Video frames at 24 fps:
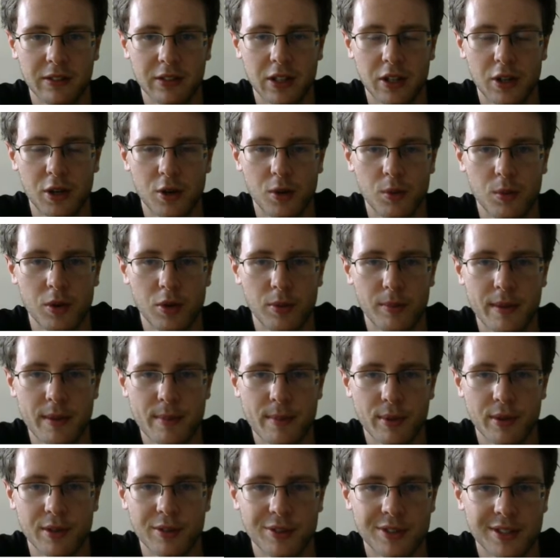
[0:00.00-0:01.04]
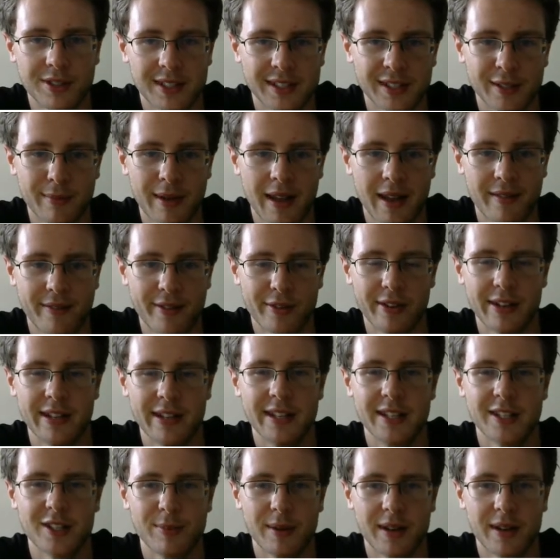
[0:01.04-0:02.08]
low will be producing some heavy
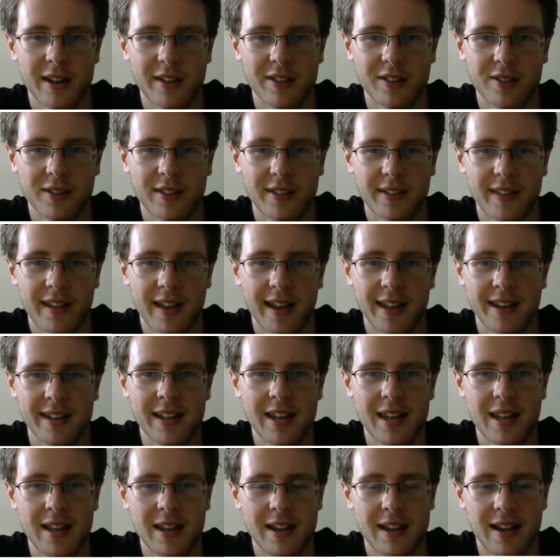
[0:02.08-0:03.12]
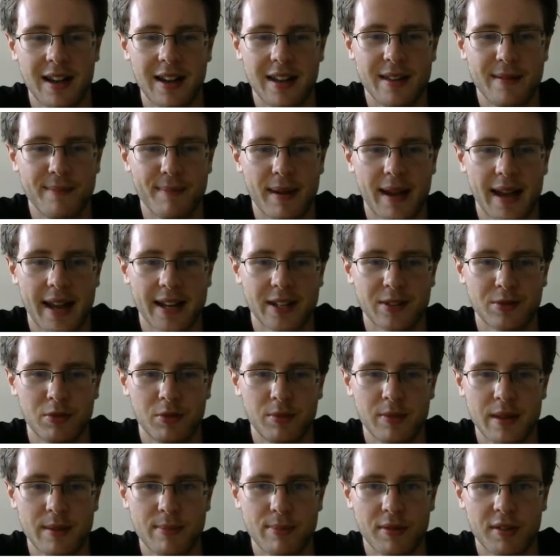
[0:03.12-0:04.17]
rains, but other than that, impacts
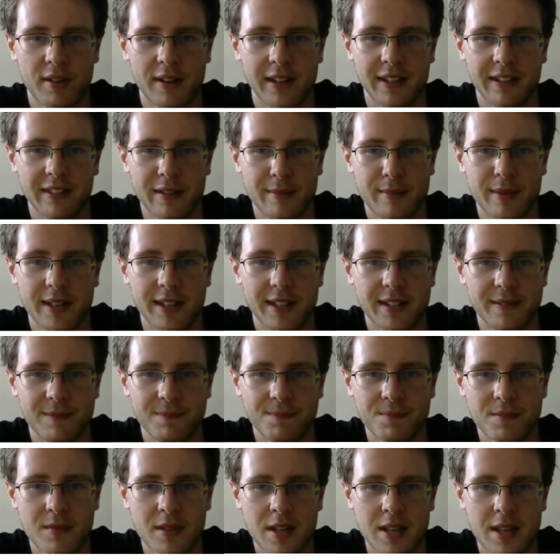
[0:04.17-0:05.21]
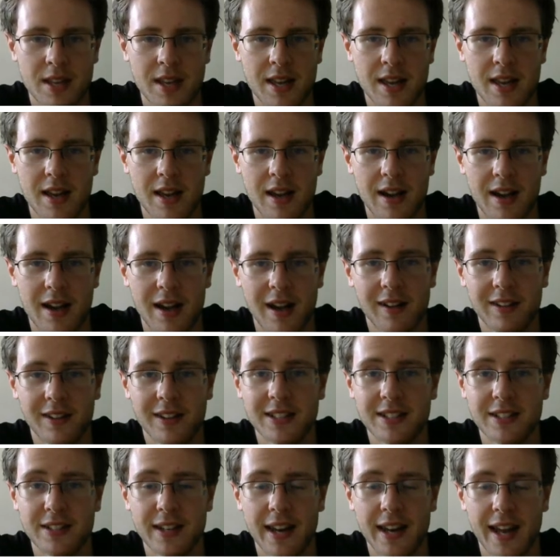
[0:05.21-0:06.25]
will be pretty limited. I'll
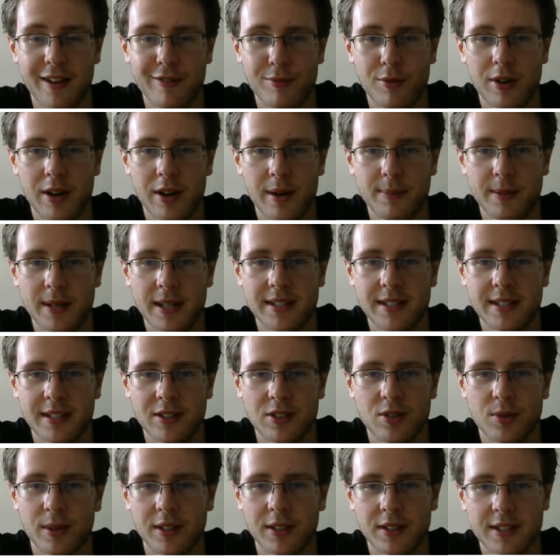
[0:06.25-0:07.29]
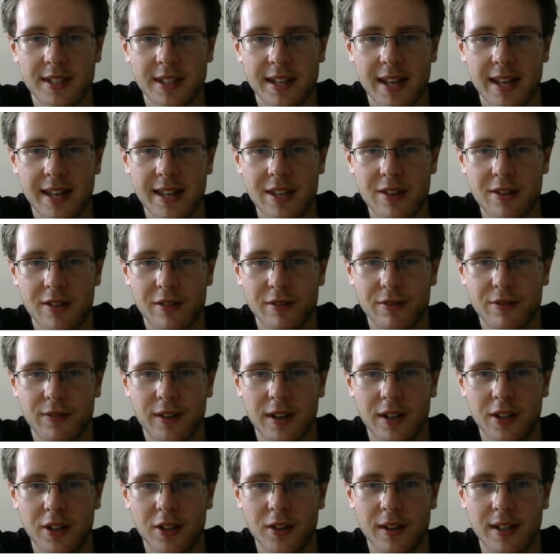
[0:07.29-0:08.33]
continue to have more updates on Twitter today. You can
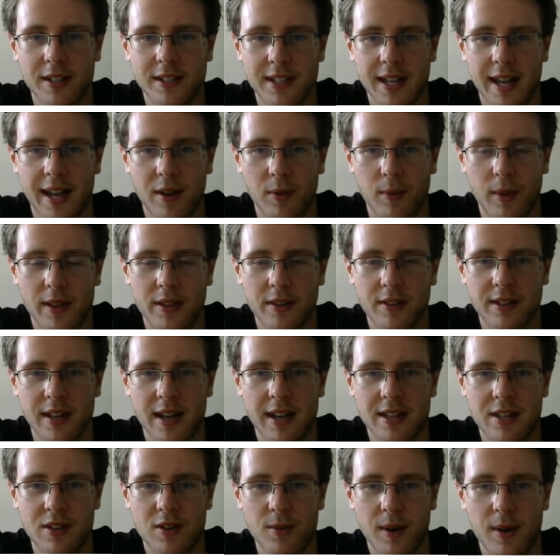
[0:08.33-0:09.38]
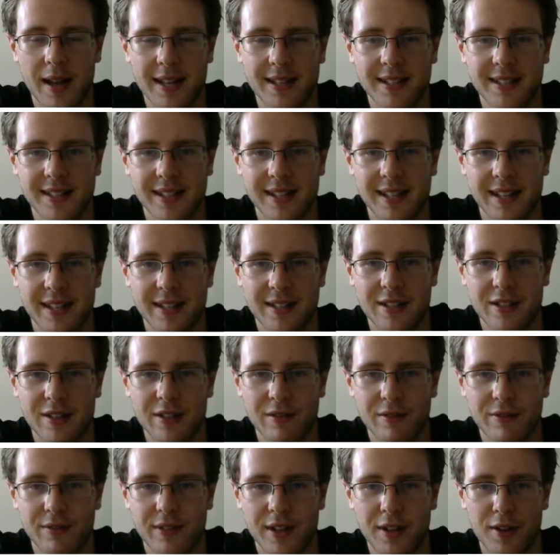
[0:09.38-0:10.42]
follow us at WEATHER.US, and you
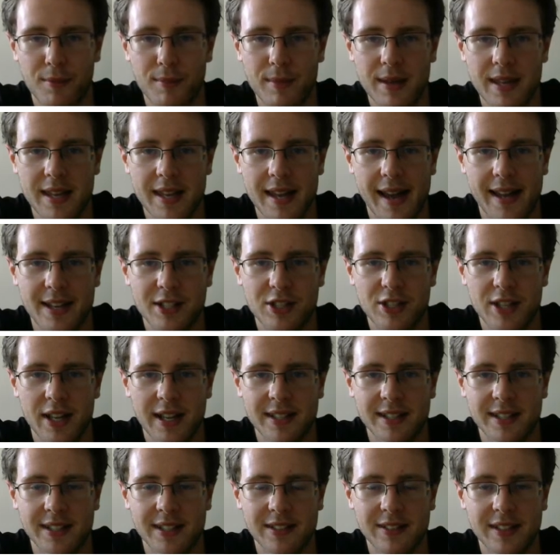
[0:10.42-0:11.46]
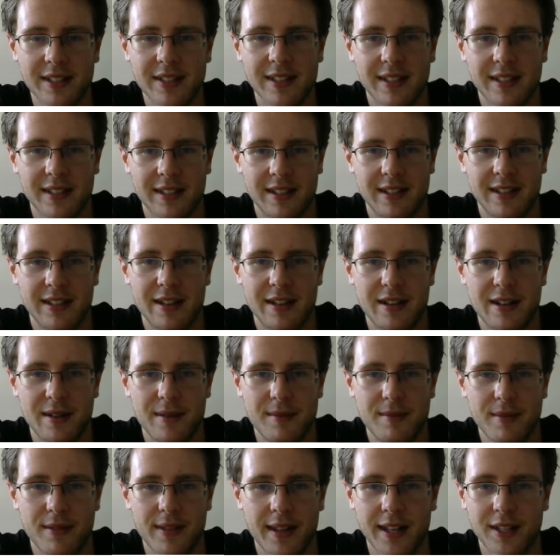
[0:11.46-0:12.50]
can follow me at Jack
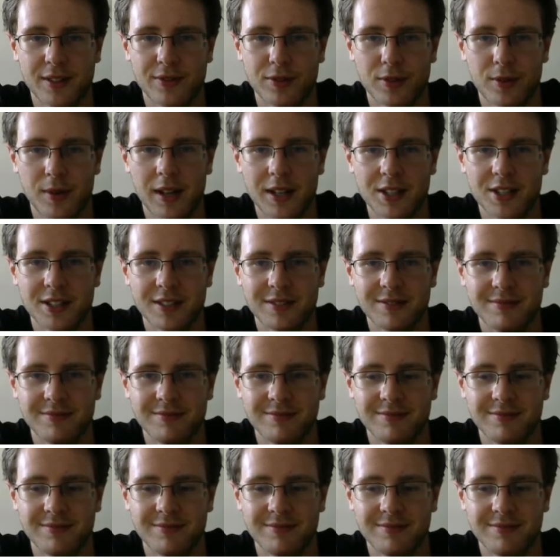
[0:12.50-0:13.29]
Sillin. Thanks for watching.